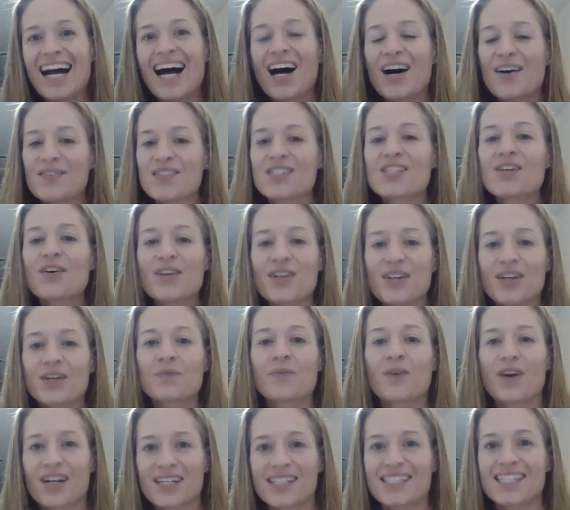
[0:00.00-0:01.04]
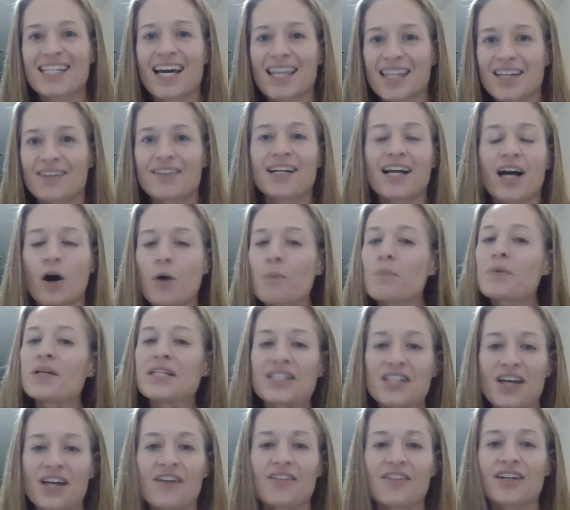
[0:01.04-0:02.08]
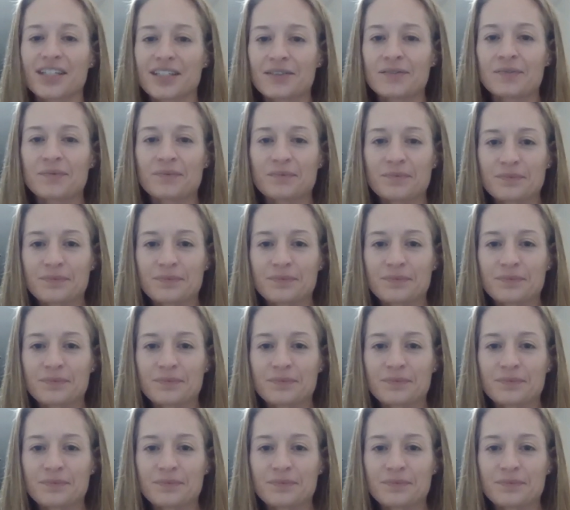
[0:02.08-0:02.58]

so you could work together and help each other.